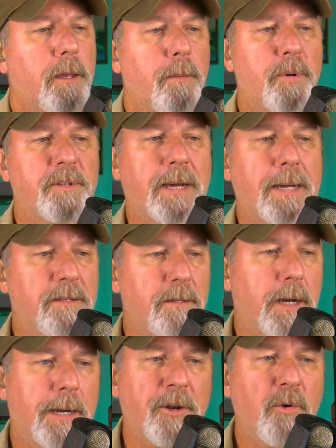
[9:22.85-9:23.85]
But
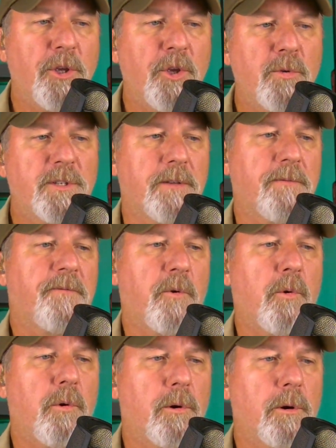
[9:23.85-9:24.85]
I don't use it
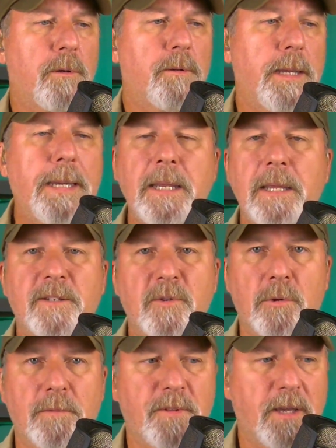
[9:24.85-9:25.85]
for any
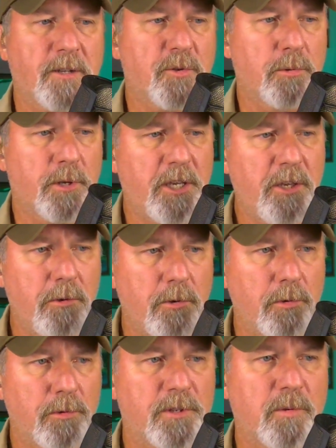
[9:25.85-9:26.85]
sort of textual
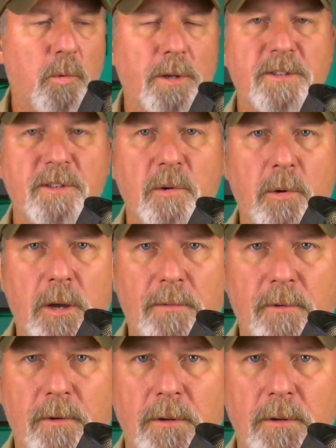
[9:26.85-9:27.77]
cues whatsoever.